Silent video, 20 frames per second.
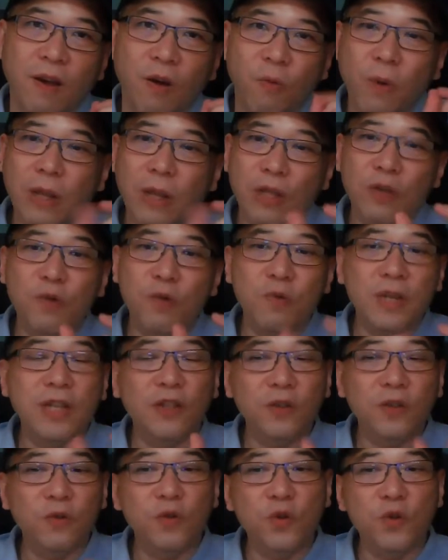what you
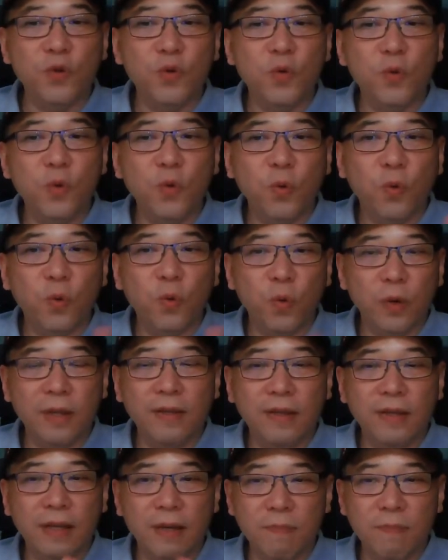need to do
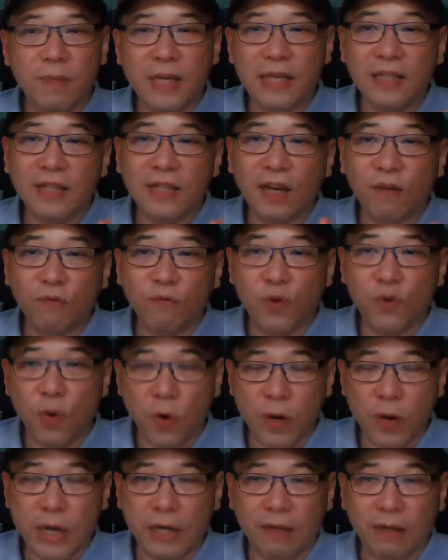with a piece of
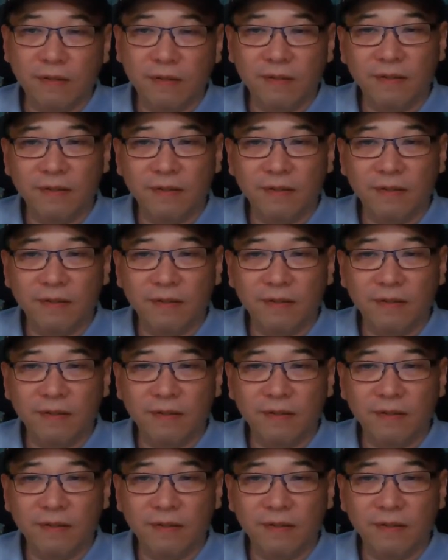drawing.